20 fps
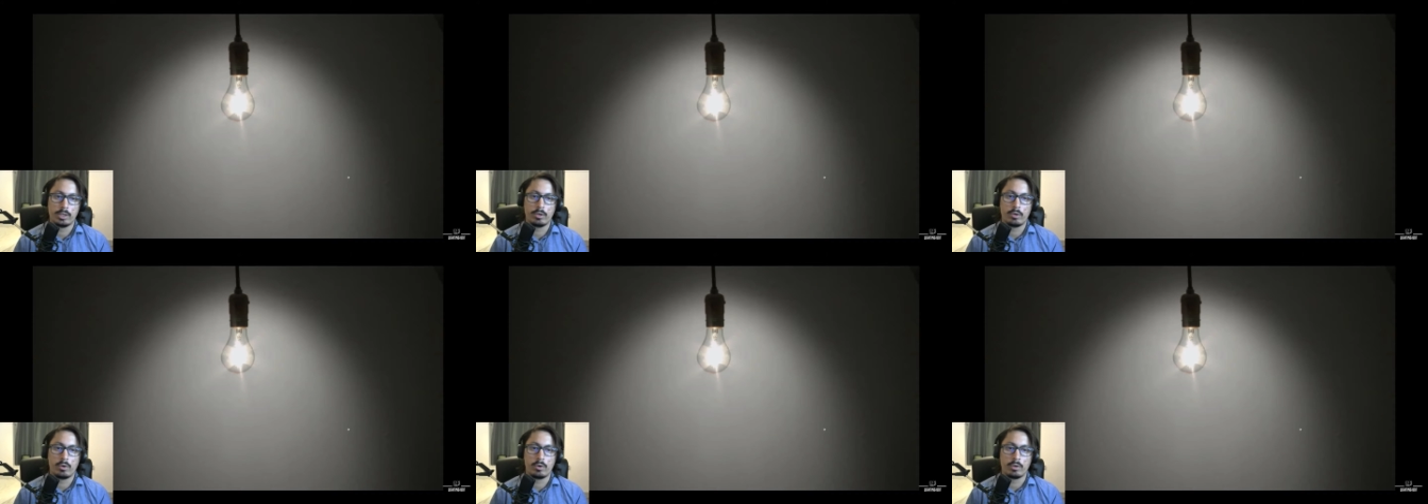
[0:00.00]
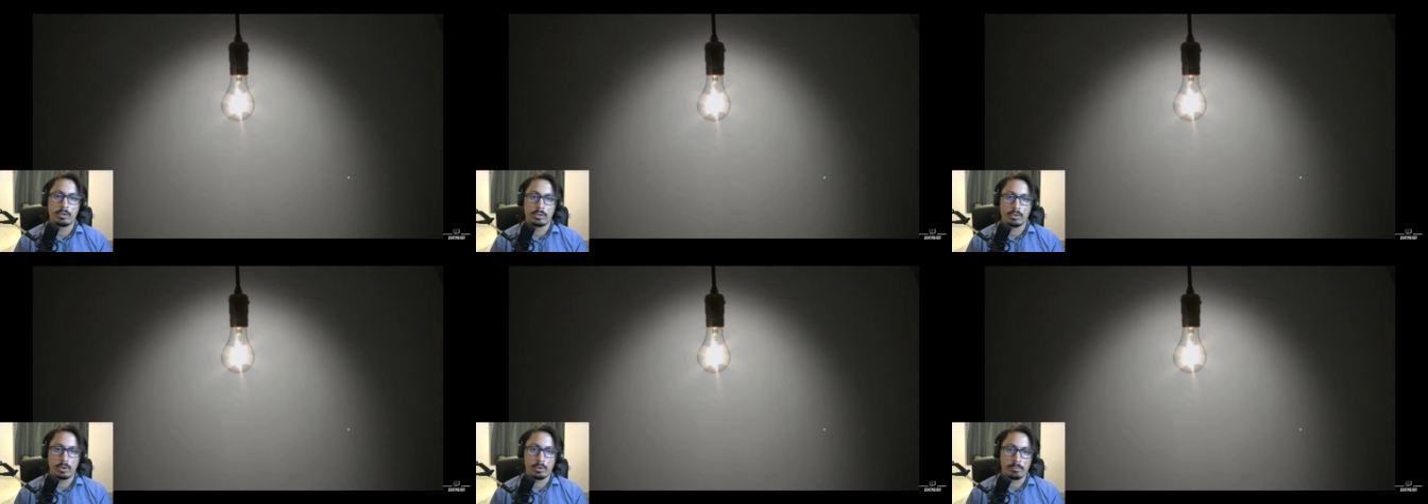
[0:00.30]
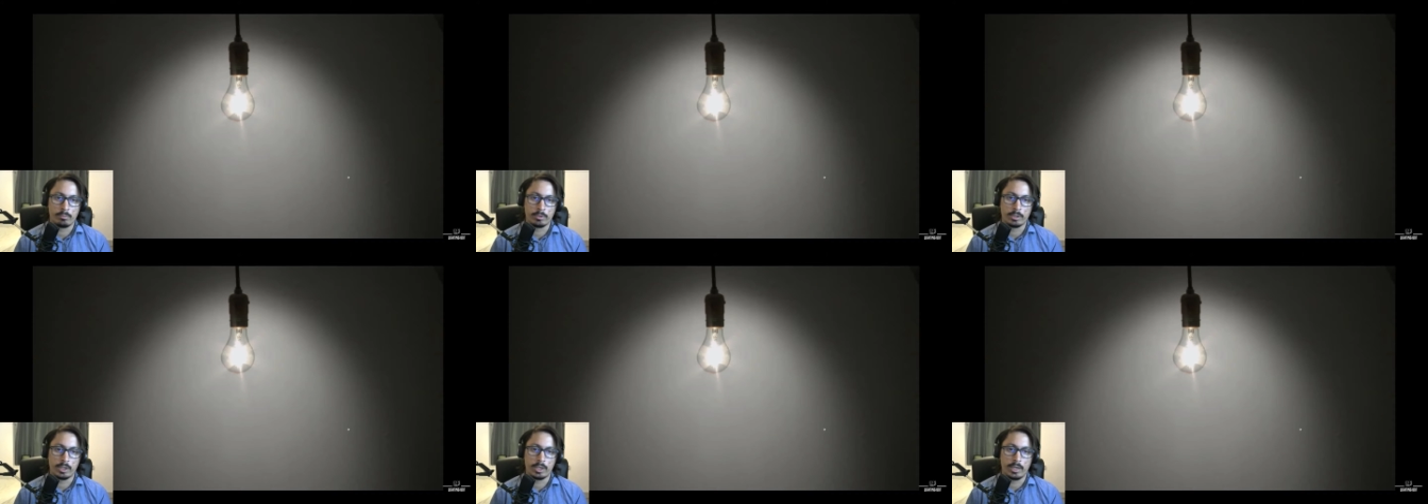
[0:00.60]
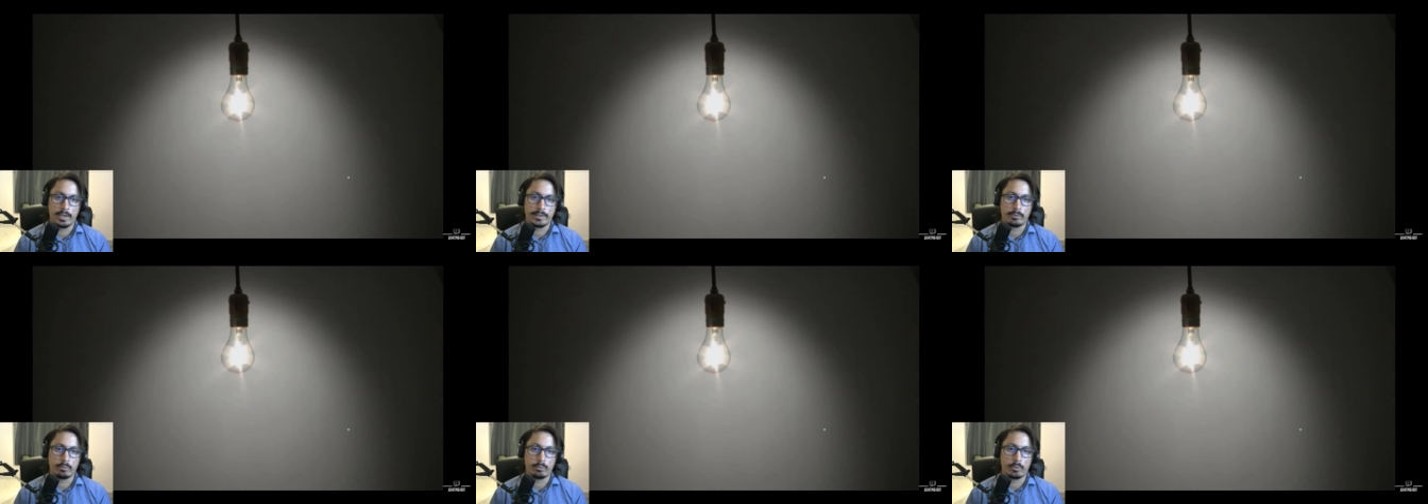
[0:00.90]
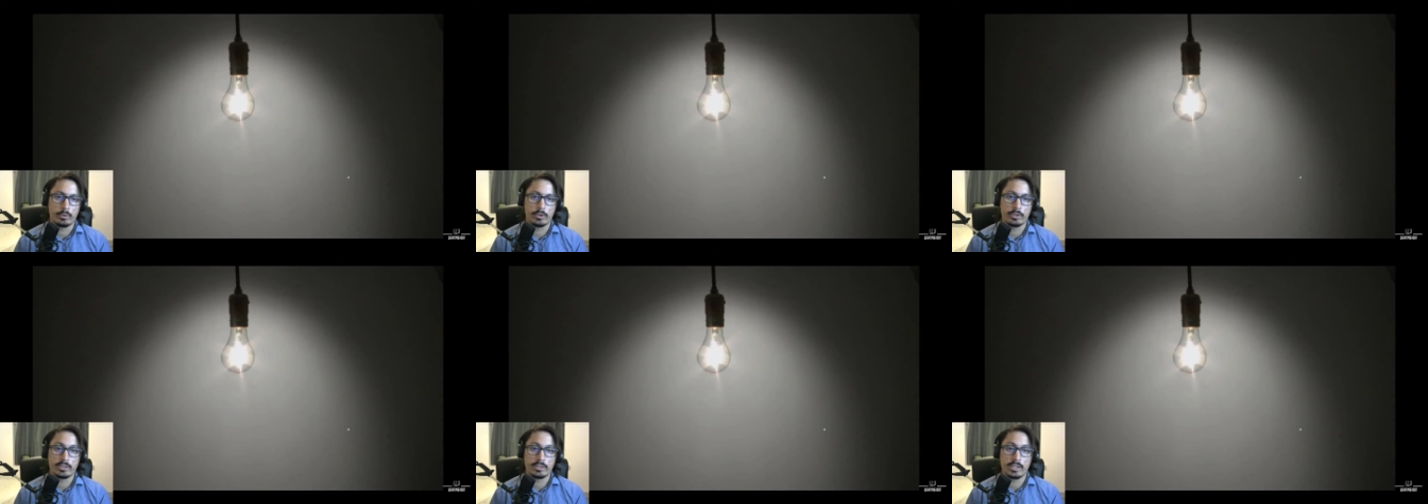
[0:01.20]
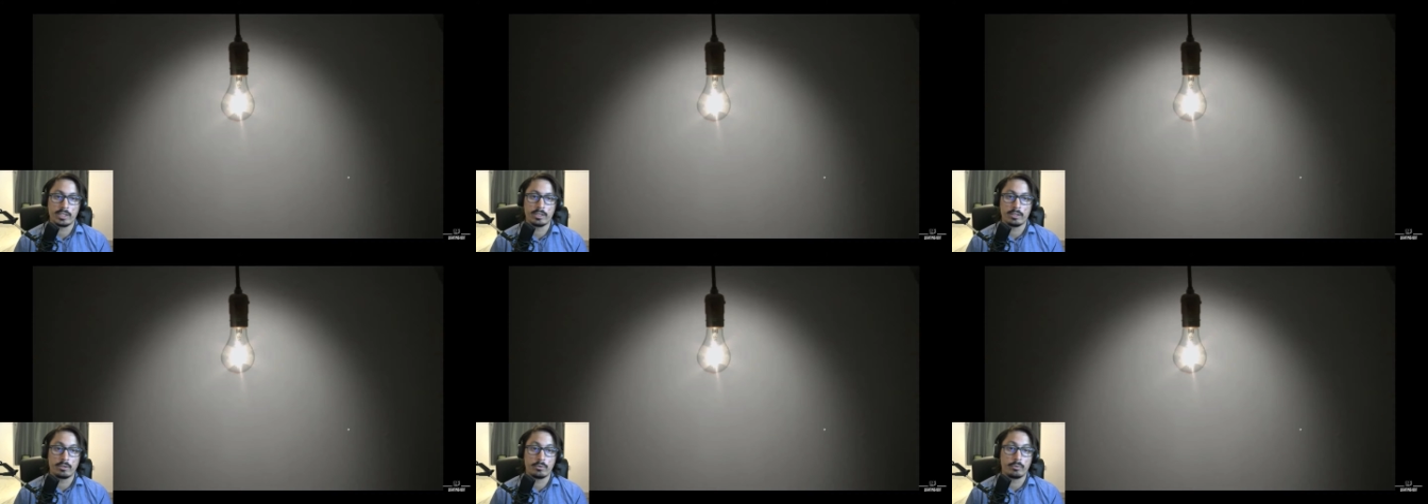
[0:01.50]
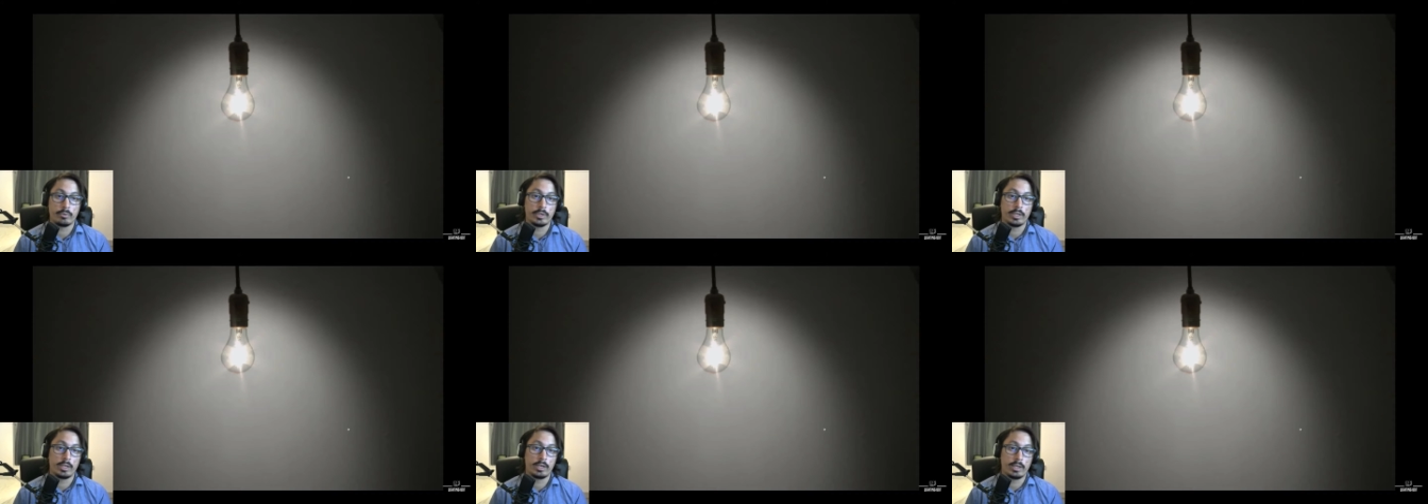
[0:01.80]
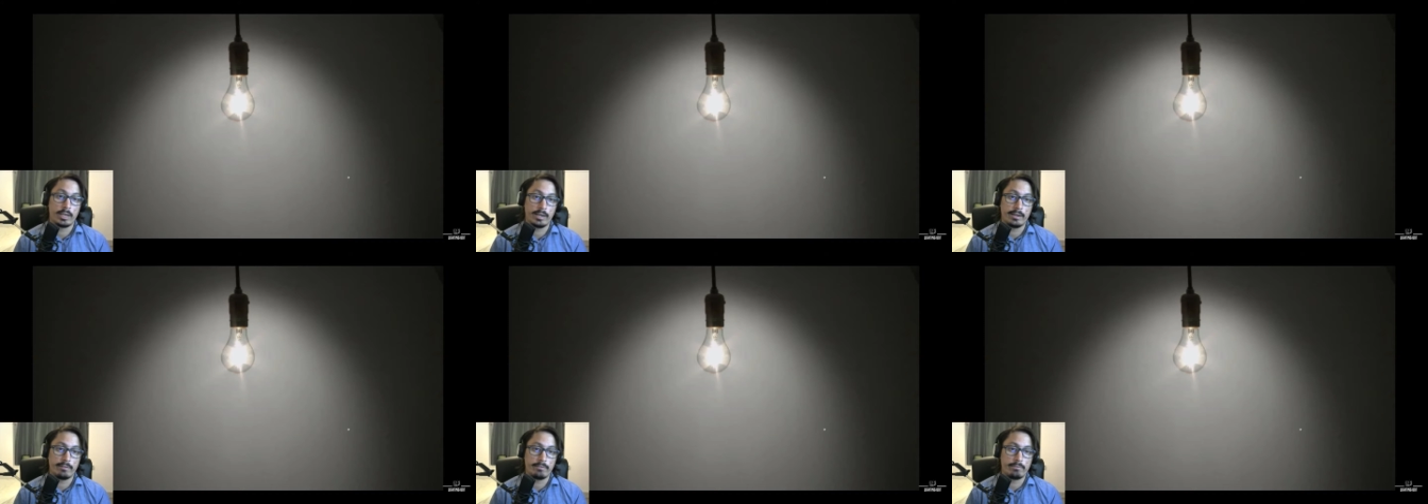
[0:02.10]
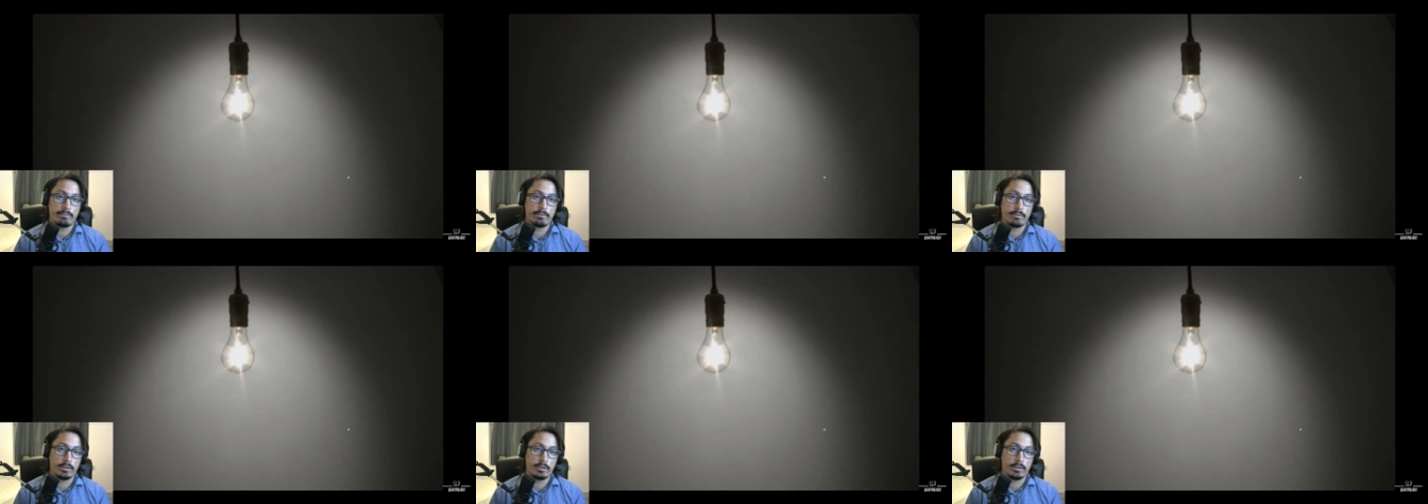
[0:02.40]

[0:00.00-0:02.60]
or an omni light works in real life.